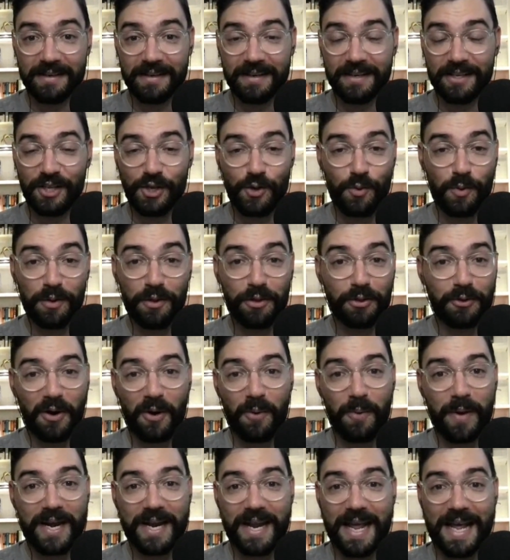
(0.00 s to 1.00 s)
You wouldn't
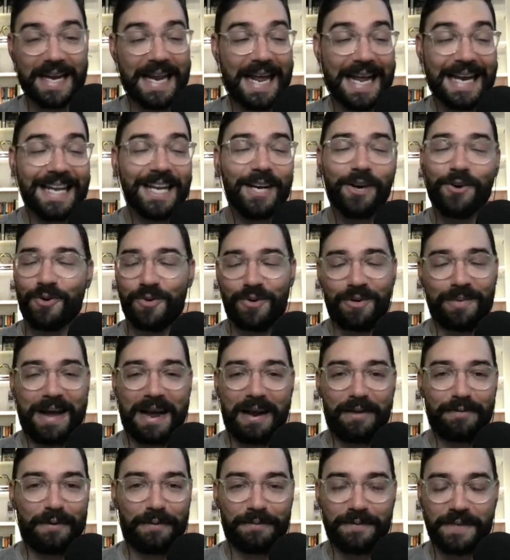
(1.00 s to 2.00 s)
throw it at any
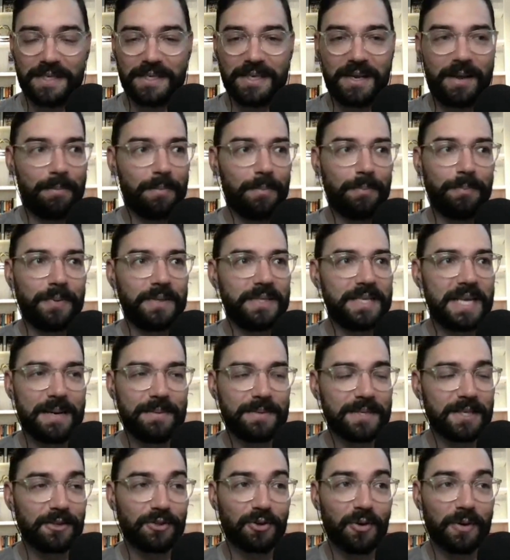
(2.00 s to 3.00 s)
cornerback 15. Teams
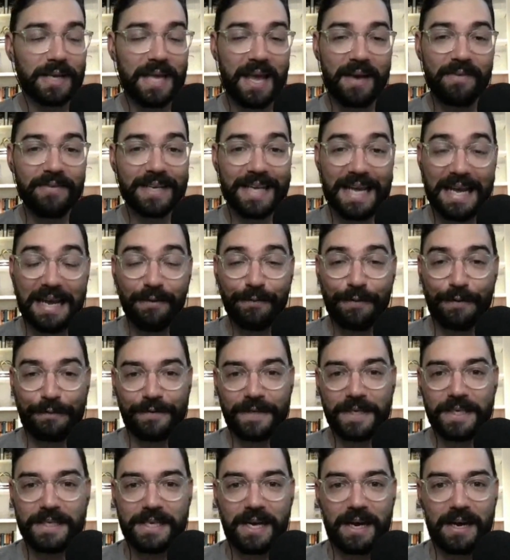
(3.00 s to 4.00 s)
didn't throw at Kevin King
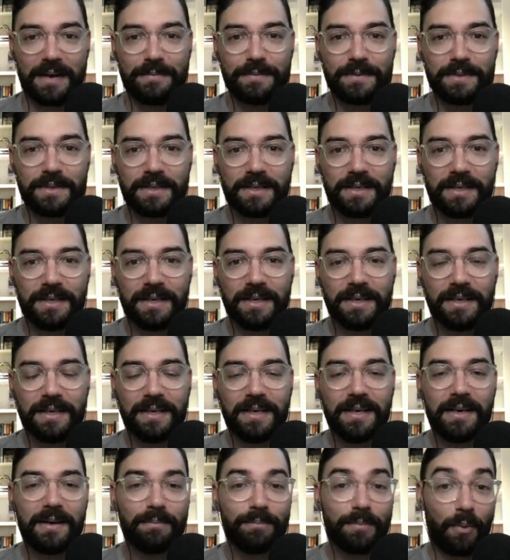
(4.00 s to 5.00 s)
15 times.
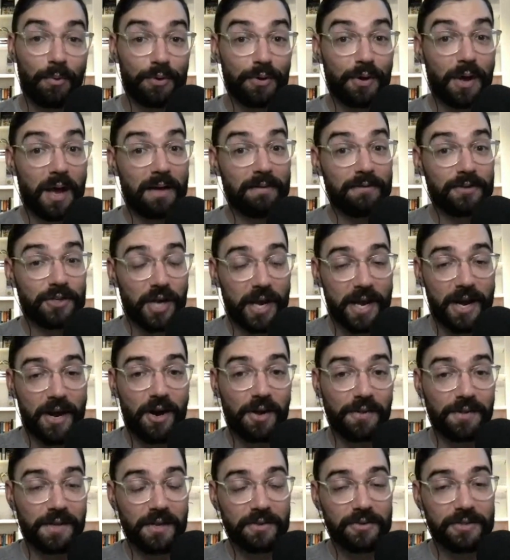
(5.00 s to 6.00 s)
But when you have Jaire
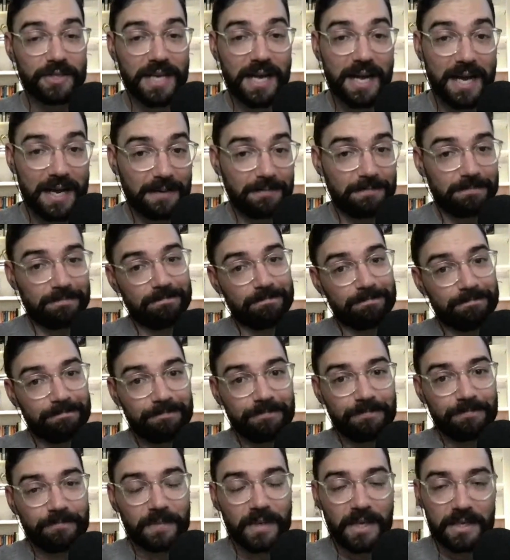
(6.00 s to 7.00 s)
on the other side,
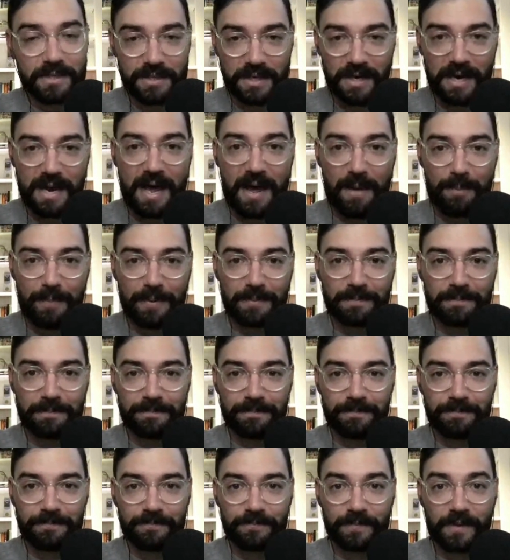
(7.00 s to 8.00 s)
it's going to happen.
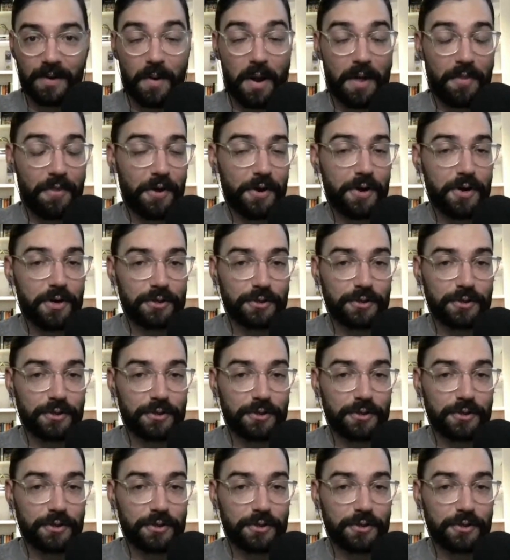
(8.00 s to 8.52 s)
No, I thought Eric